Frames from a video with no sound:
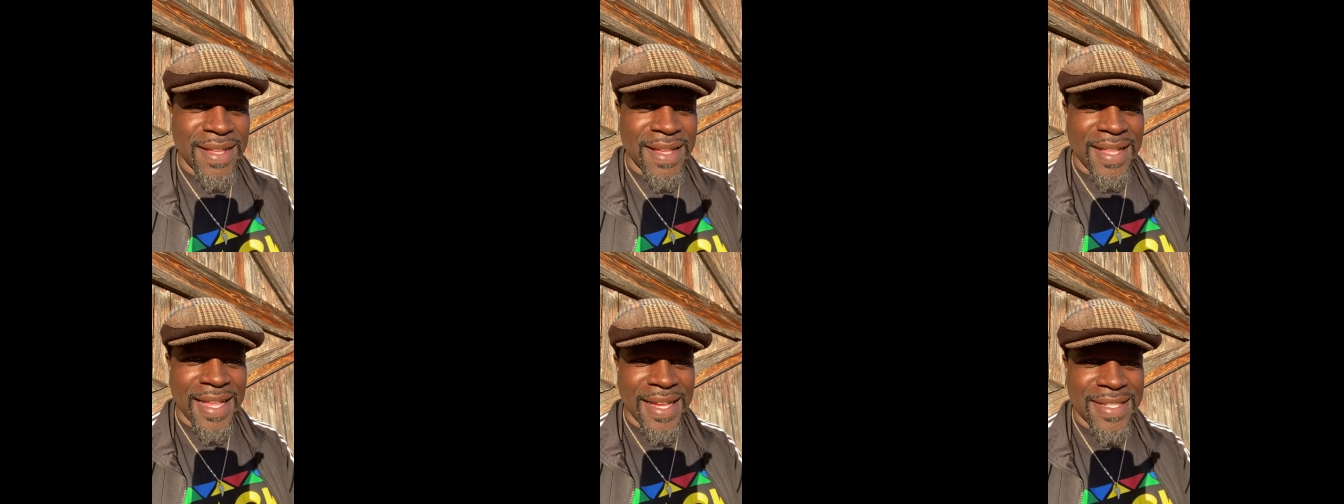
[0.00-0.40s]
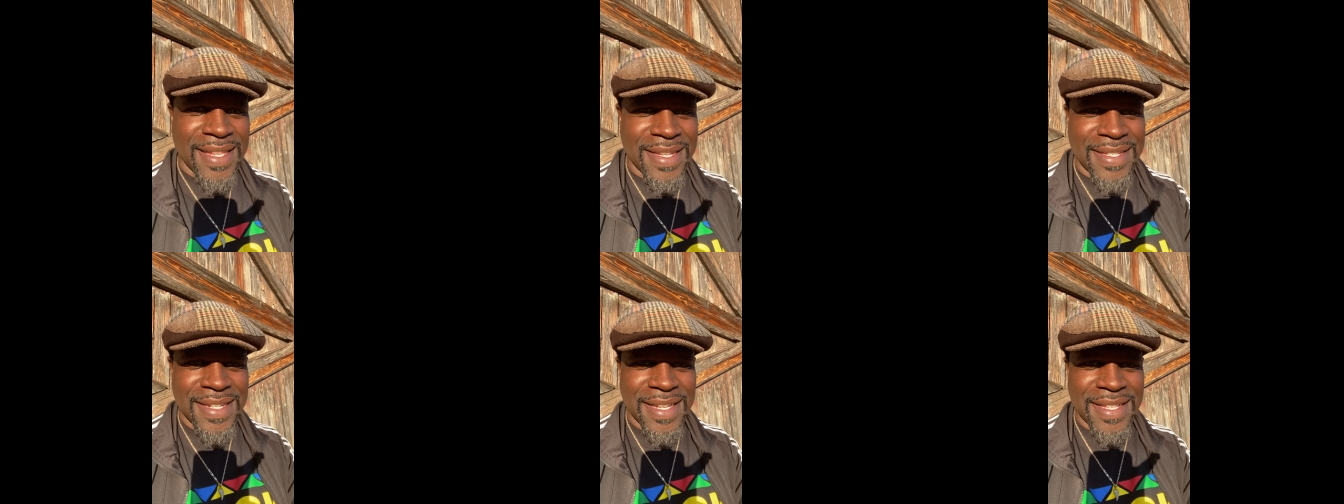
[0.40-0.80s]
That's
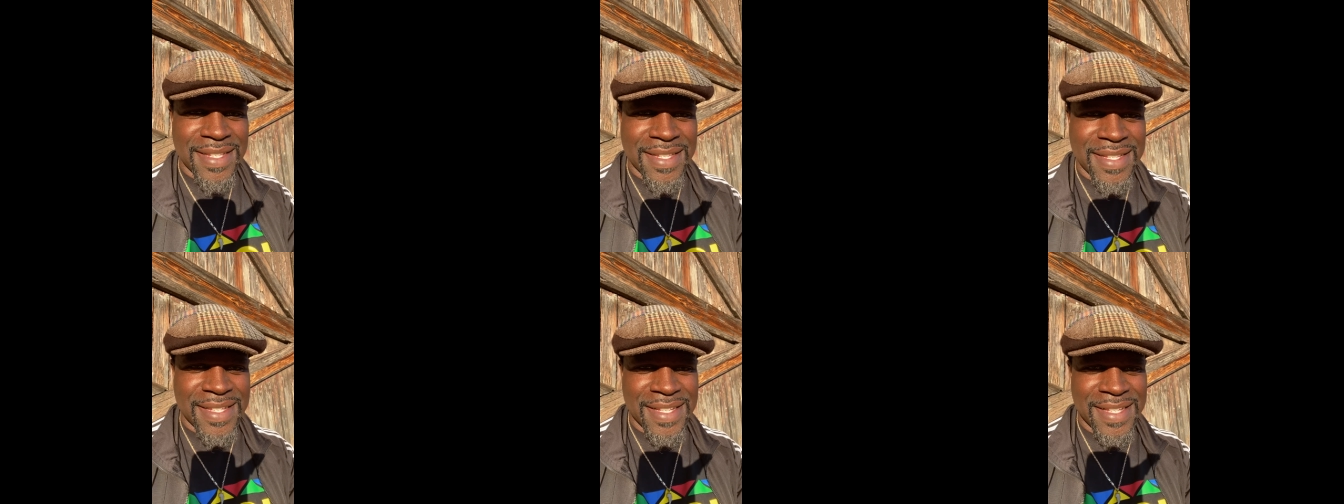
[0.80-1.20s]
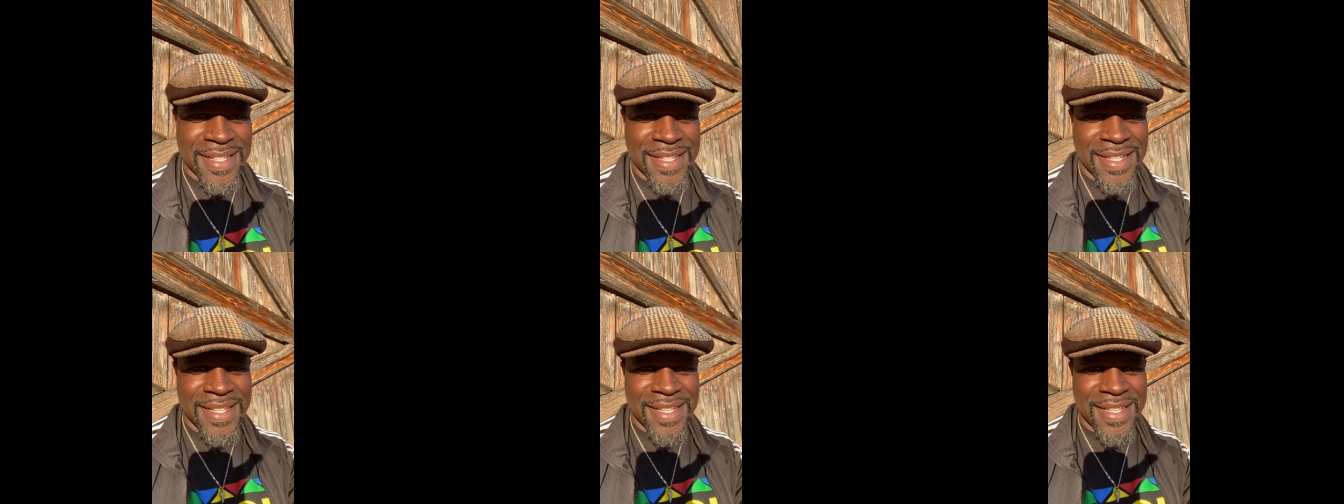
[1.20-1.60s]
how Jesus could
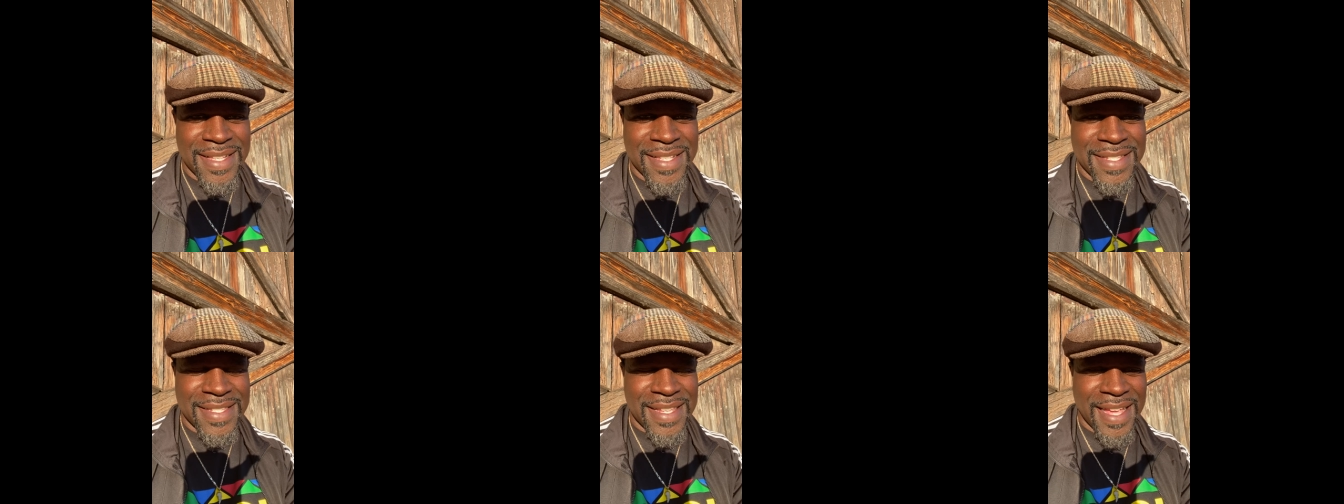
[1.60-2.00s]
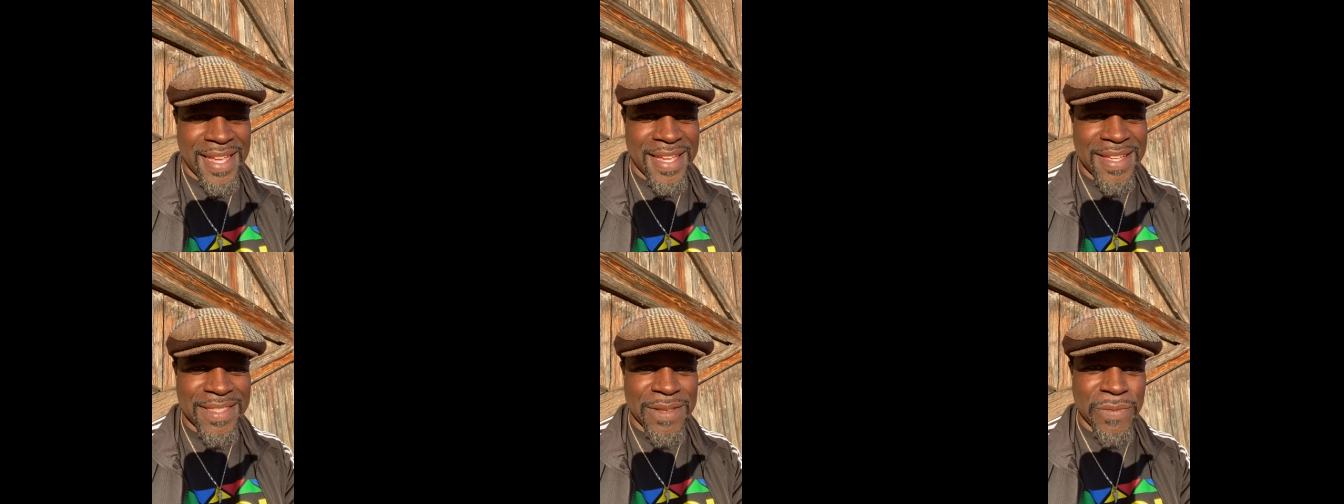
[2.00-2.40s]

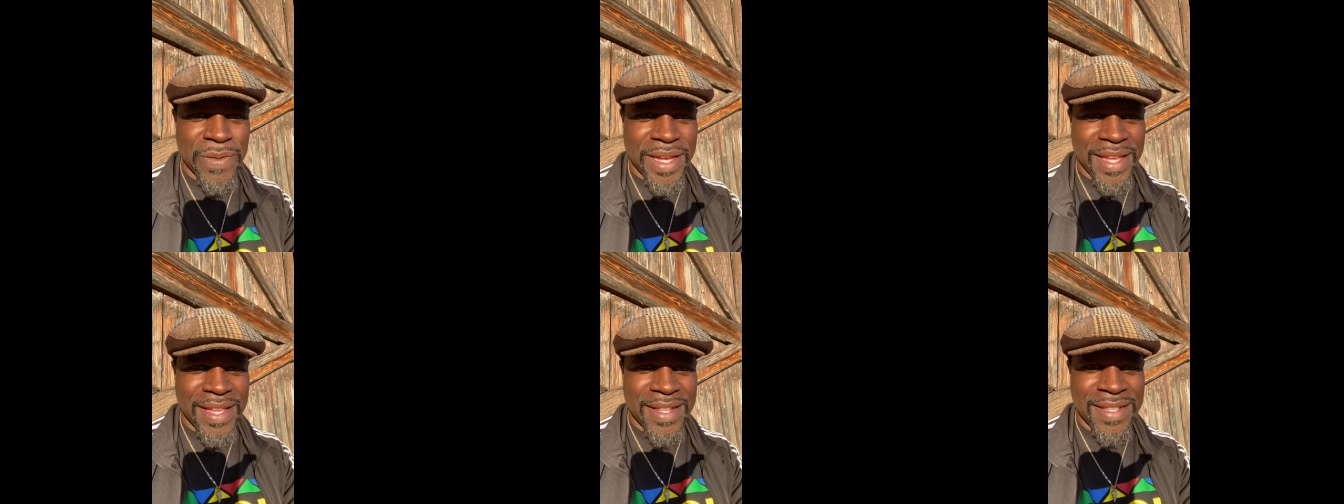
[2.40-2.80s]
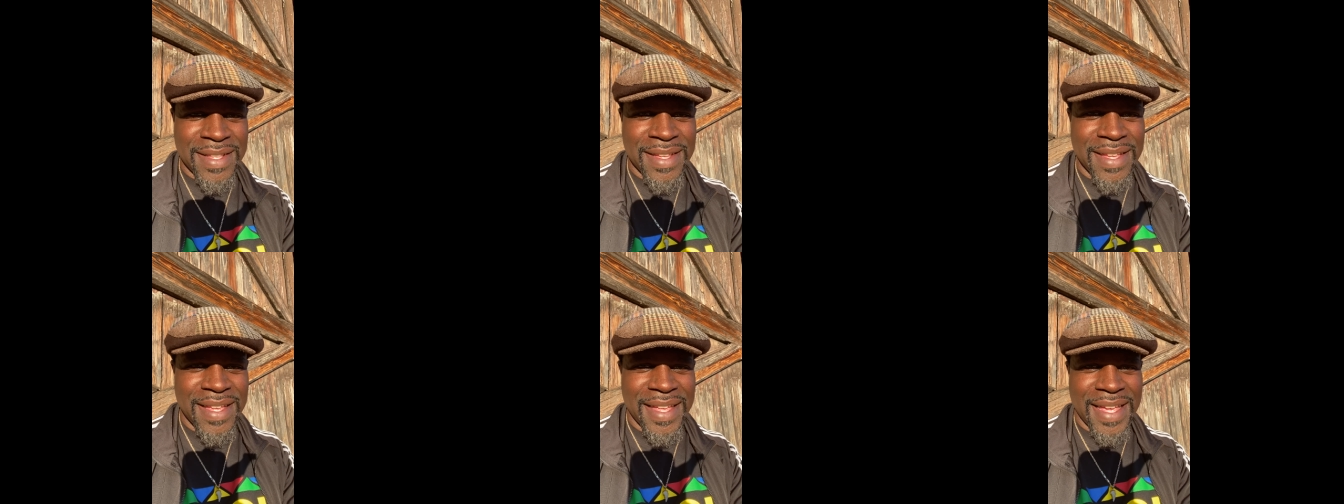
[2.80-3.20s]
say the written
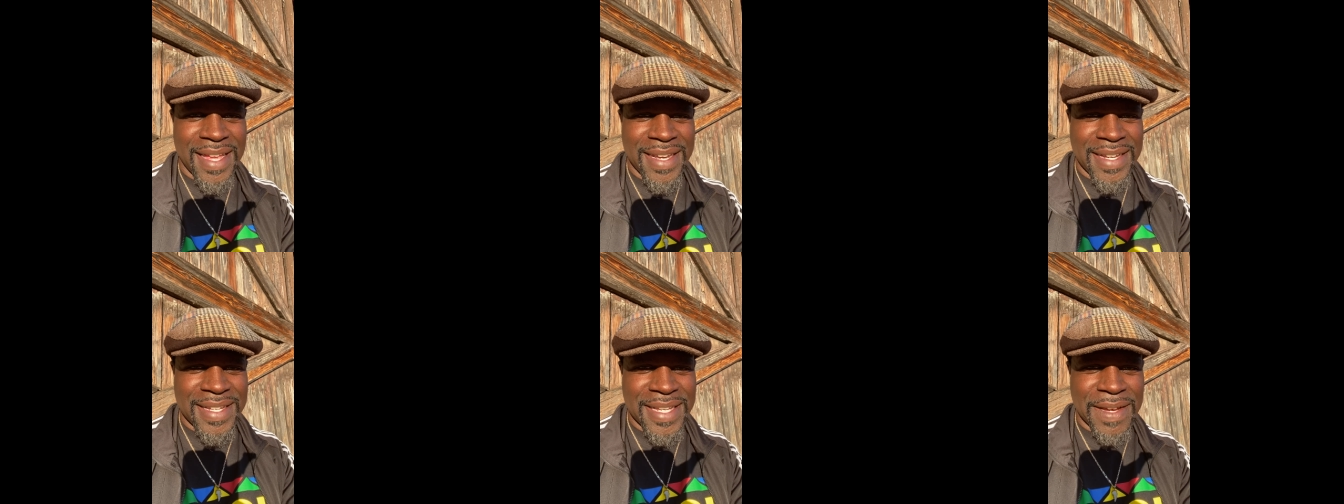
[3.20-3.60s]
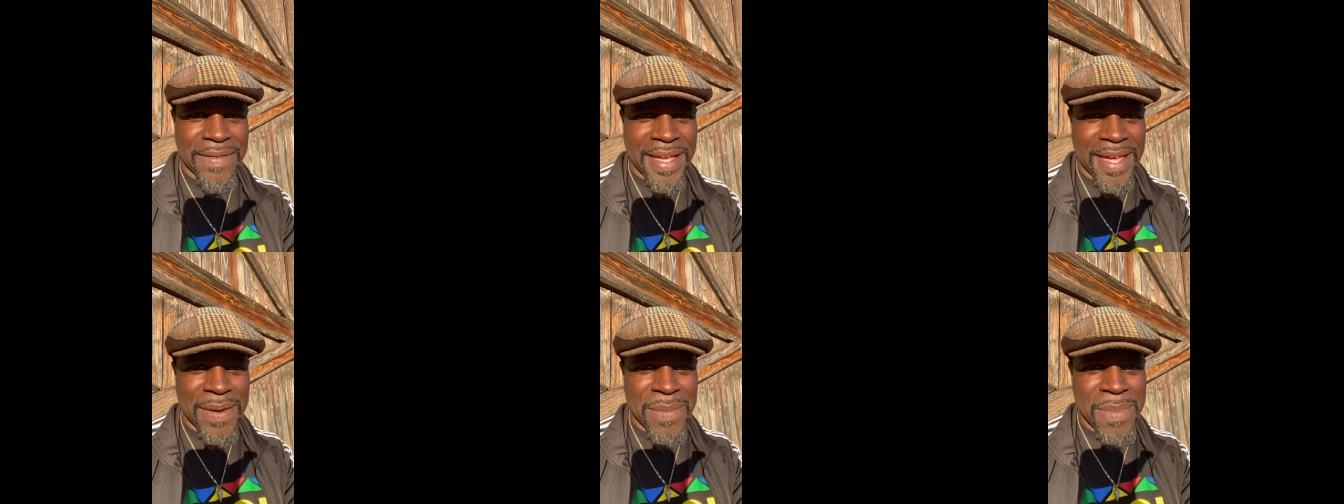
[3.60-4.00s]
and the devil
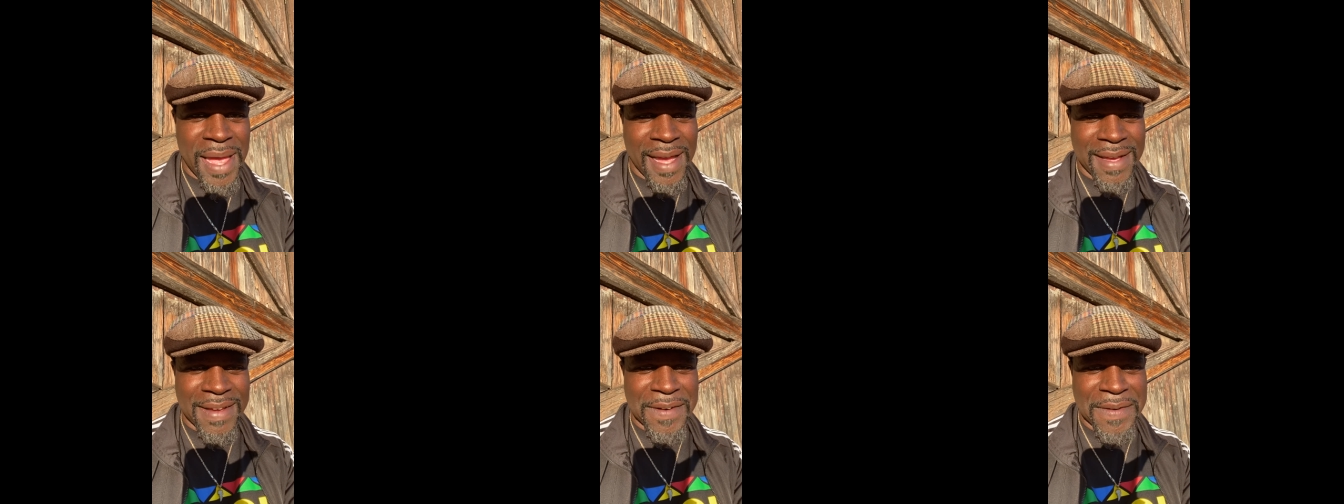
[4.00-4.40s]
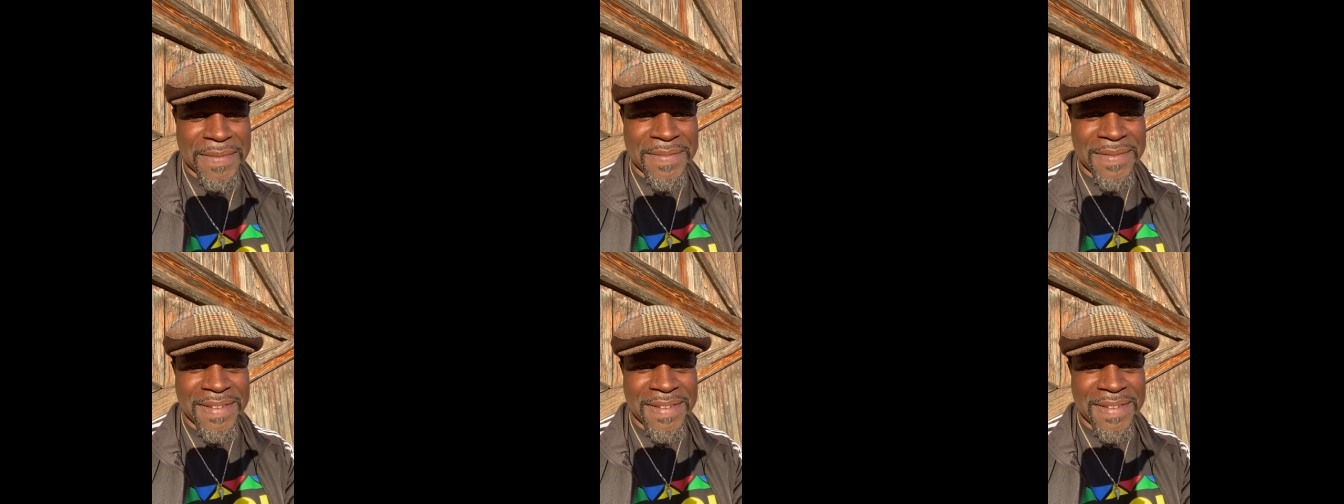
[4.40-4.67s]
had to back up